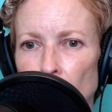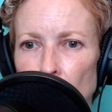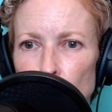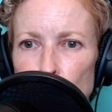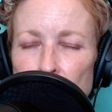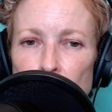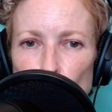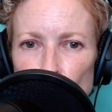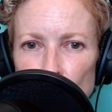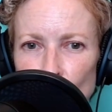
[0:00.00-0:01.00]
being the
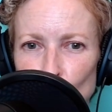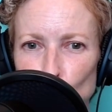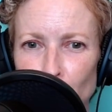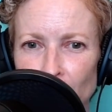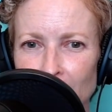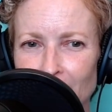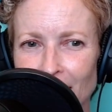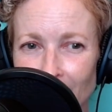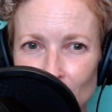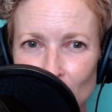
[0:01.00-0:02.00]
person who's providing
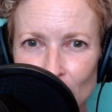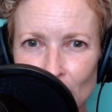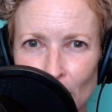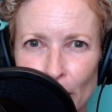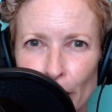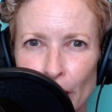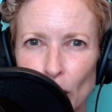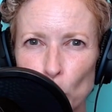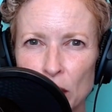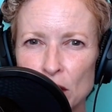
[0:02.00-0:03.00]
the answer
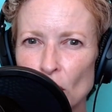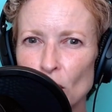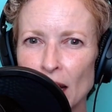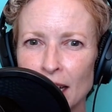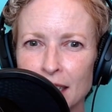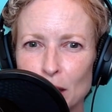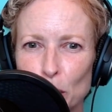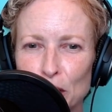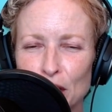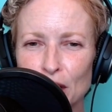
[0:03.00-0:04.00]
that we don't ask the
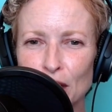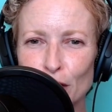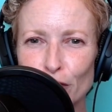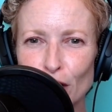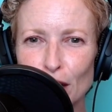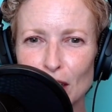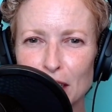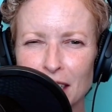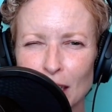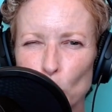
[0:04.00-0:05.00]
person in front of
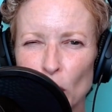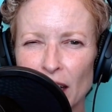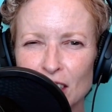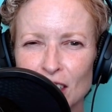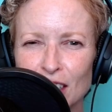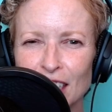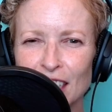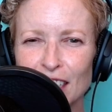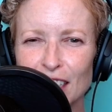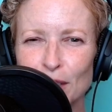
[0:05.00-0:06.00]
us, like, what
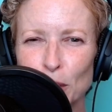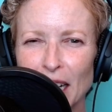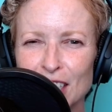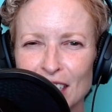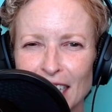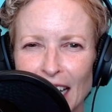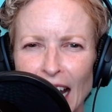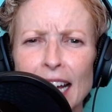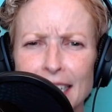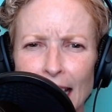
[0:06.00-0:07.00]
actually
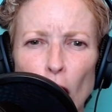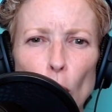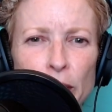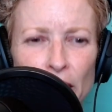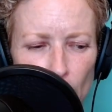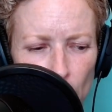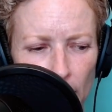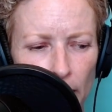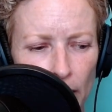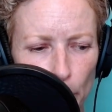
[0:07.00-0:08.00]
has helped them
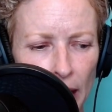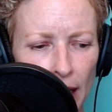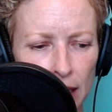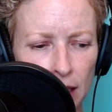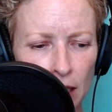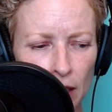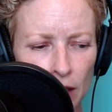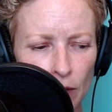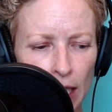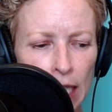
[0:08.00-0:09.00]
in the past,
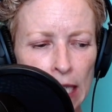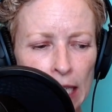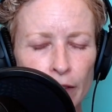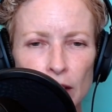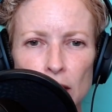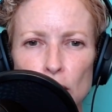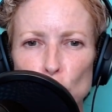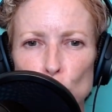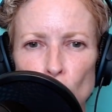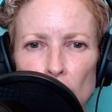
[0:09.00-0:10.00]
right? If this is a
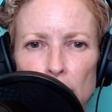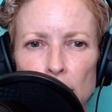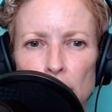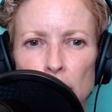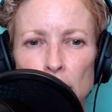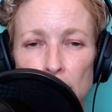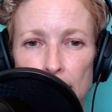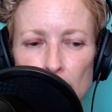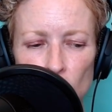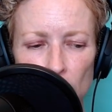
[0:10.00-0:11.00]
chronic
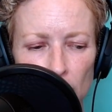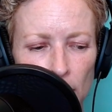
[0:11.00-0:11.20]
condition